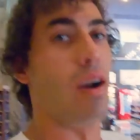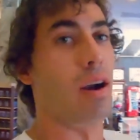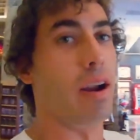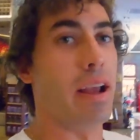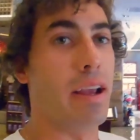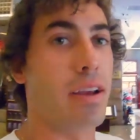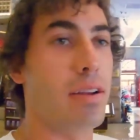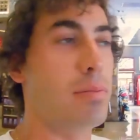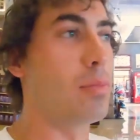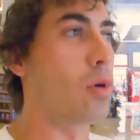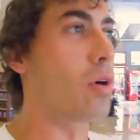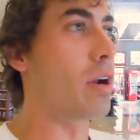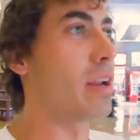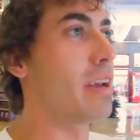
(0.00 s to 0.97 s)
All right, good
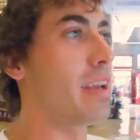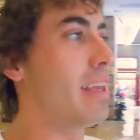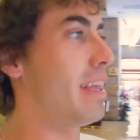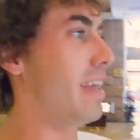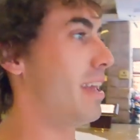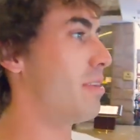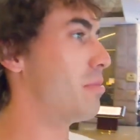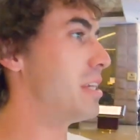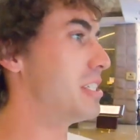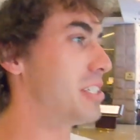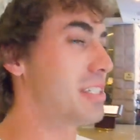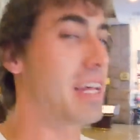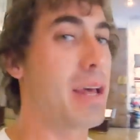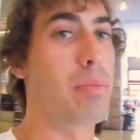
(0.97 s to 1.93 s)
morning again. We
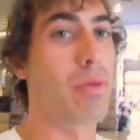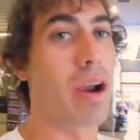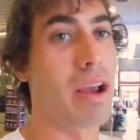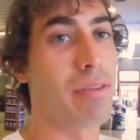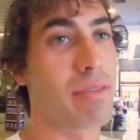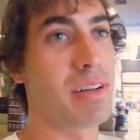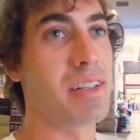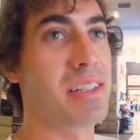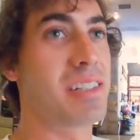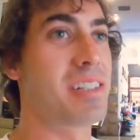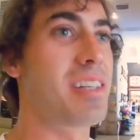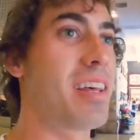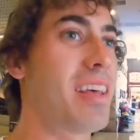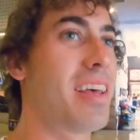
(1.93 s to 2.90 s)
just had
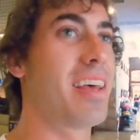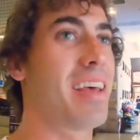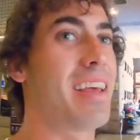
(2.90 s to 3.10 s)
breakfast.